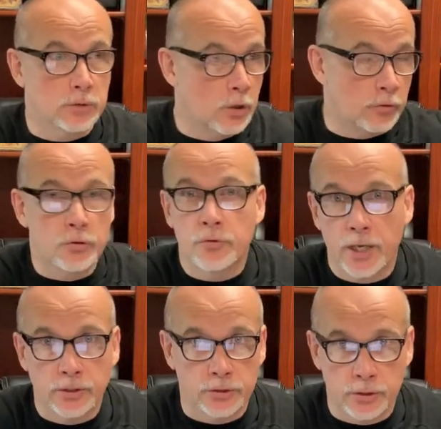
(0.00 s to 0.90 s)
over
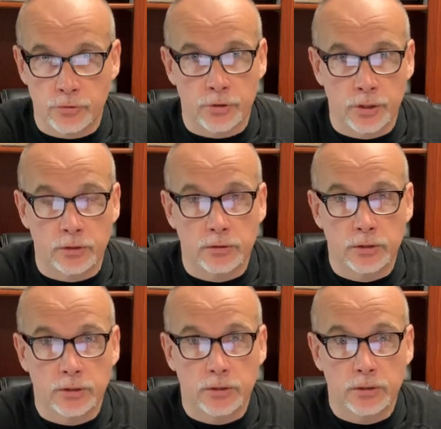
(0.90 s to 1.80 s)
2,000 years ago.
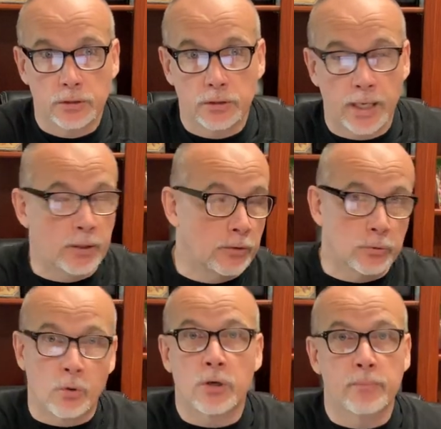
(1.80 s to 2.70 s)
I don't have
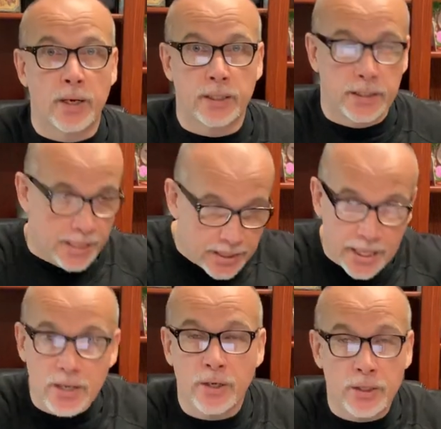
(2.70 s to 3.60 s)
to worry about it.
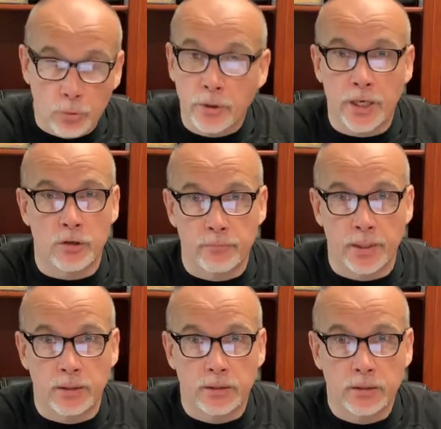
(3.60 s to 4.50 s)
He took care of me.